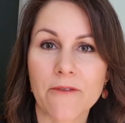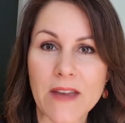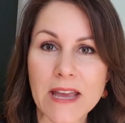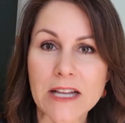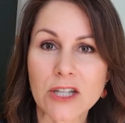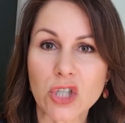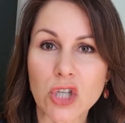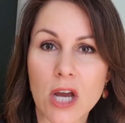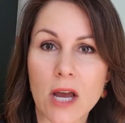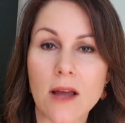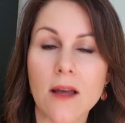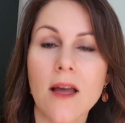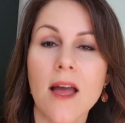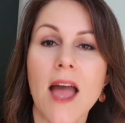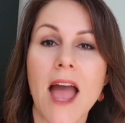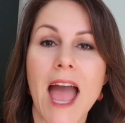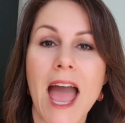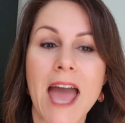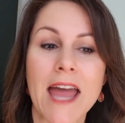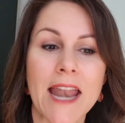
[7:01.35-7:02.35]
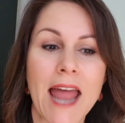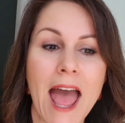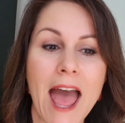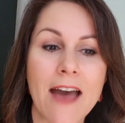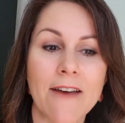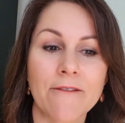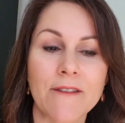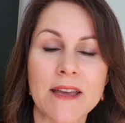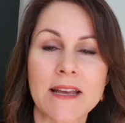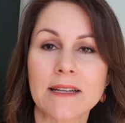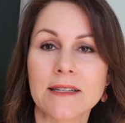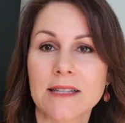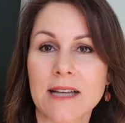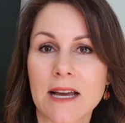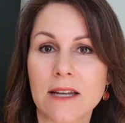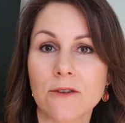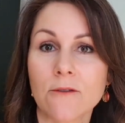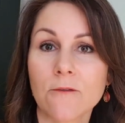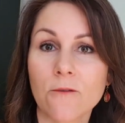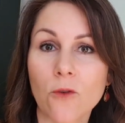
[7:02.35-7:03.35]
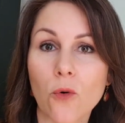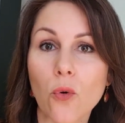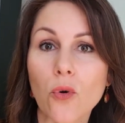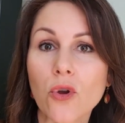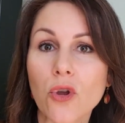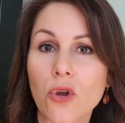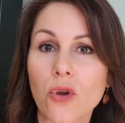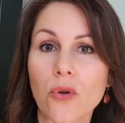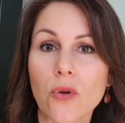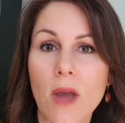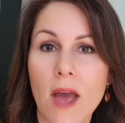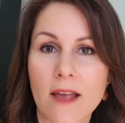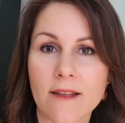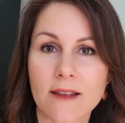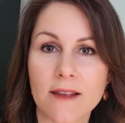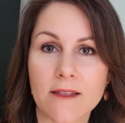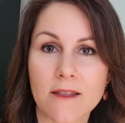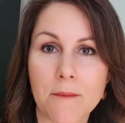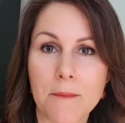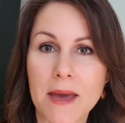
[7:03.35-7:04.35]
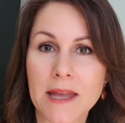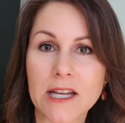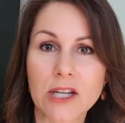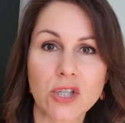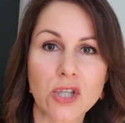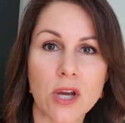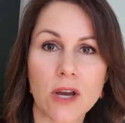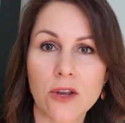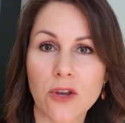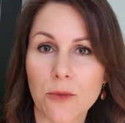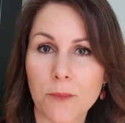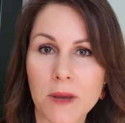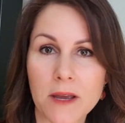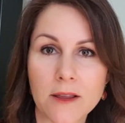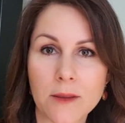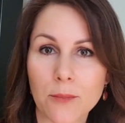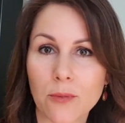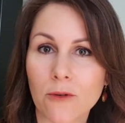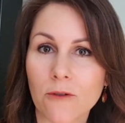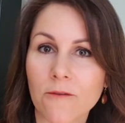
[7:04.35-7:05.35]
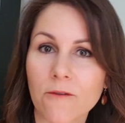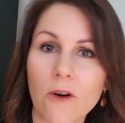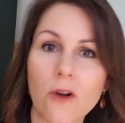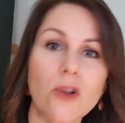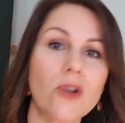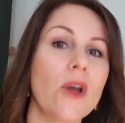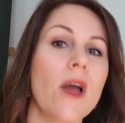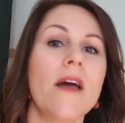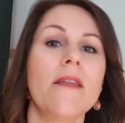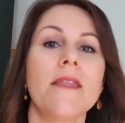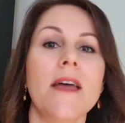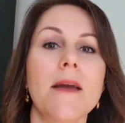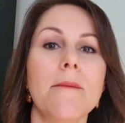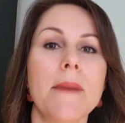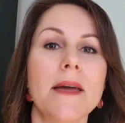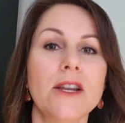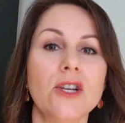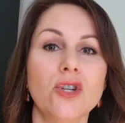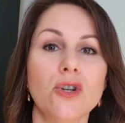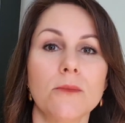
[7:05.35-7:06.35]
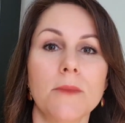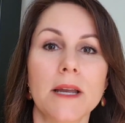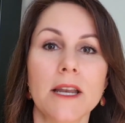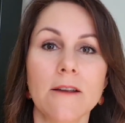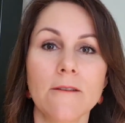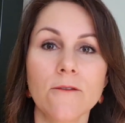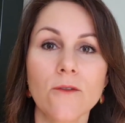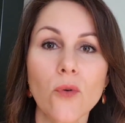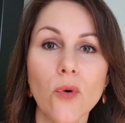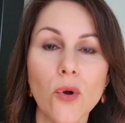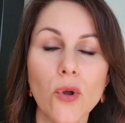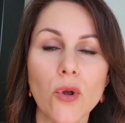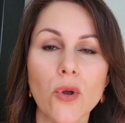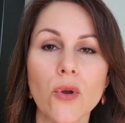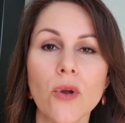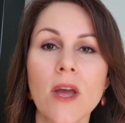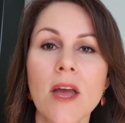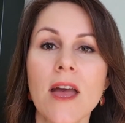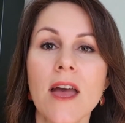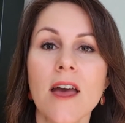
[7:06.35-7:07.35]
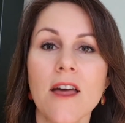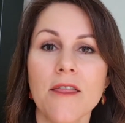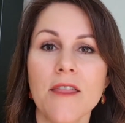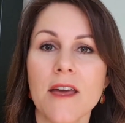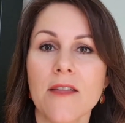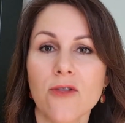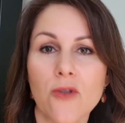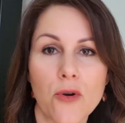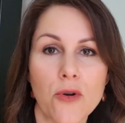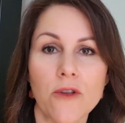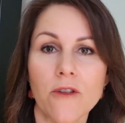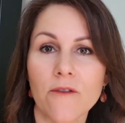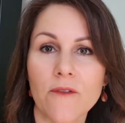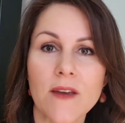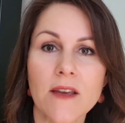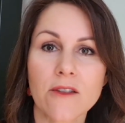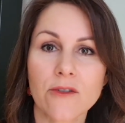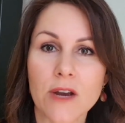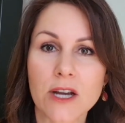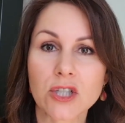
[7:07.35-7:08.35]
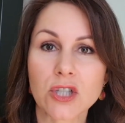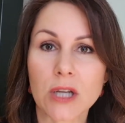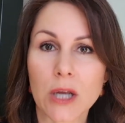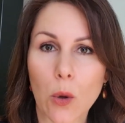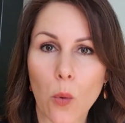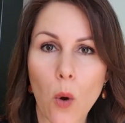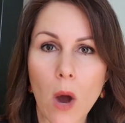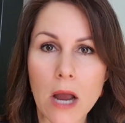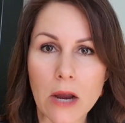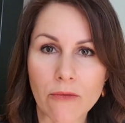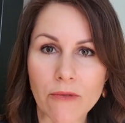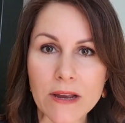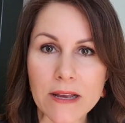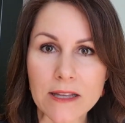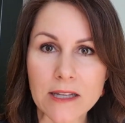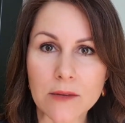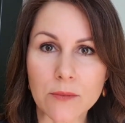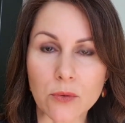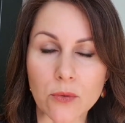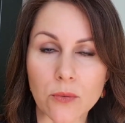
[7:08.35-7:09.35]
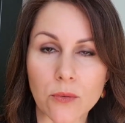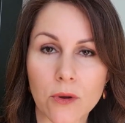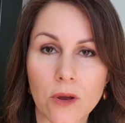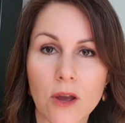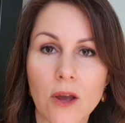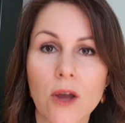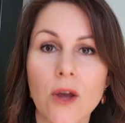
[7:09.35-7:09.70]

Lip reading: feature and have it done for you, as in the manager, you pick the portfolio and they manage your money for you, then those fees are actually quite reasonable.